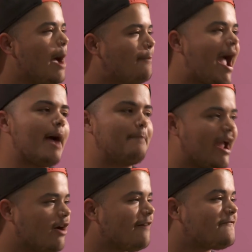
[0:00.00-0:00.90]
by a
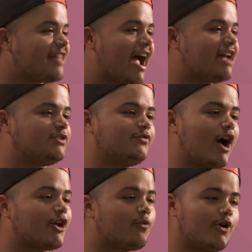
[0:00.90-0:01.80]
pair of thighs you've
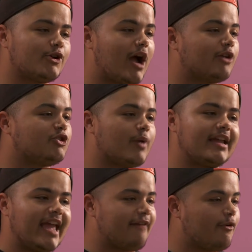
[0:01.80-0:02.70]
got to wonder how
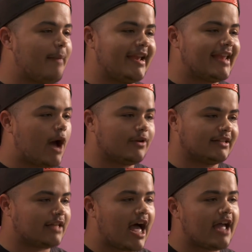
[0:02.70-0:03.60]
Drake ever made it out
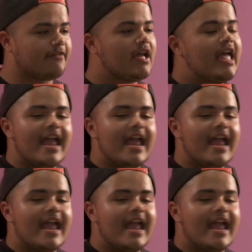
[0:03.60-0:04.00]
alive.